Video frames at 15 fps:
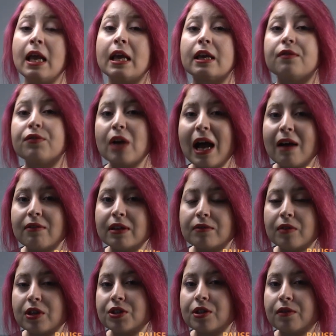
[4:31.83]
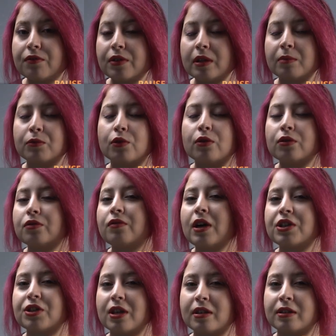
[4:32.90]
If you haven't watched the film, don't
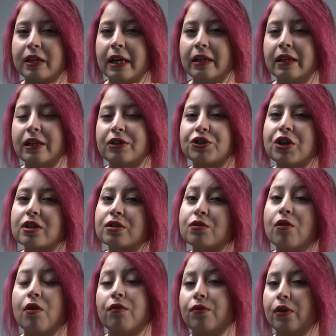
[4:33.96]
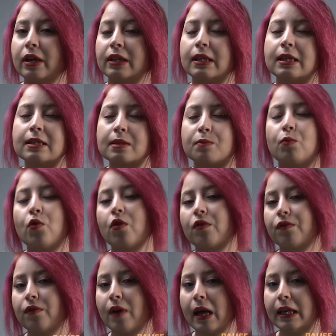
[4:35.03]
watch the trailer, just go for it, it's more
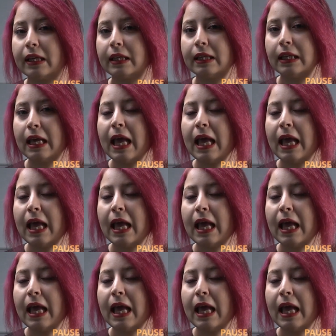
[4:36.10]
funny.